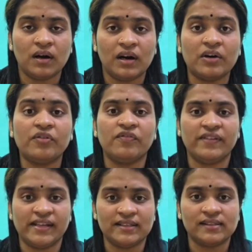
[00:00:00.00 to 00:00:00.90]
a
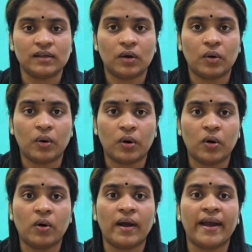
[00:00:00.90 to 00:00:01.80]
whisk
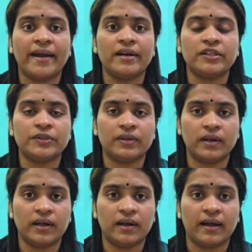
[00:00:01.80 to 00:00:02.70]
or hand
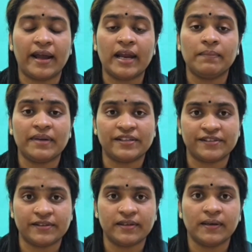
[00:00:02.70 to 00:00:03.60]

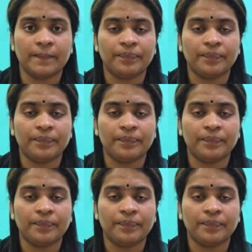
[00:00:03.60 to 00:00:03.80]
mixer,